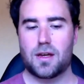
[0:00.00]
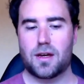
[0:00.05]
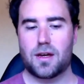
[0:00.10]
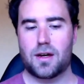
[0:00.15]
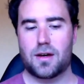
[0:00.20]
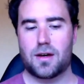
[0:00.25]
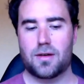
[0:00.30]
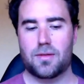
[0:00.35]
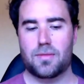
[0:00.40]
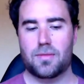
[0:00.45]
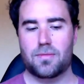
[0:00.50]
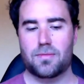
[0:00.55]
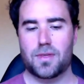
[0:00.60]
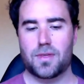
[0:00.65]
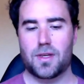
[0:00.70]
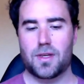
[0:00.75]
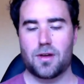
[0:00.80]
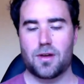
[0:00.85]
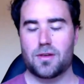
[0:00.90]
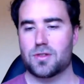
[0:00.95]

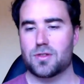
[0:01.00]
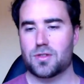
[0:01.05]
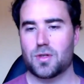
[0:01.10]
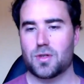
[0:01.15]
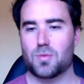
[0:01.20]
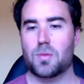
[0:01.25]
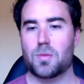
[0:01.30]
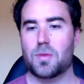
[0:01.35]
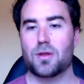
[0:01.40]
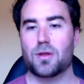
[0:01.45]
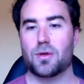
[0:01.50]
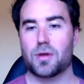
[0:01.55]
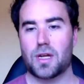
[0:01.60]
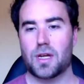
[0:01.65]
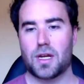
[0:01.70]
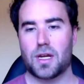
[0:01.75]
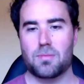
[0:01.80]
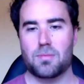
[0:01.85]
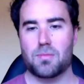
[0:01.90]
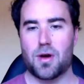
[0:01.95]
should we be
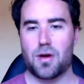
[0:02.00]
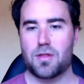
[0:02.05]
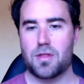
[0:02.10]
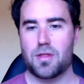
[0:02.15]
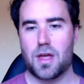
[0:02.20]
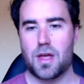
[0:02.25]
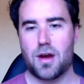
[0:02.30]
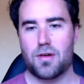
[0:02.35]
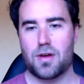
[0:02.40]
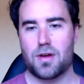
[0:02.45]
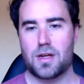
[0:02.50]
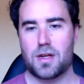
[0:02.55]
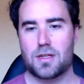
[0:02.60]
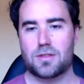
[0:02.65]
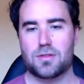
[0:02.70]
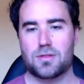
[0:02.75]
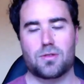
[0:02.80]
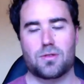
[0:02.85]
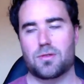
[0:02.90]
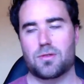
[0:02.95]
looking in both
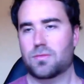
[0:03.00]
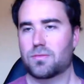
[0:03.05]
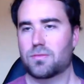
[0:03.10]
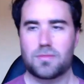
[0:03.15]
areas, or